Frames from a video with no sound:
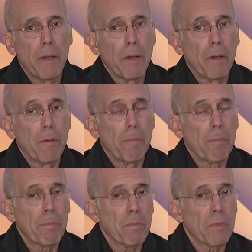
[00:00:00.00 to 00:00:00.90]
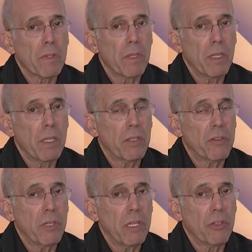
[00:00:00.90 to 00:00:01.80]
Um,
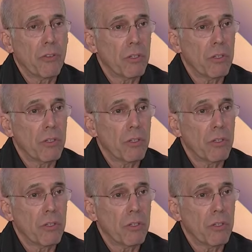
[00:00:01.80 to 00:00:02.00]
it, it's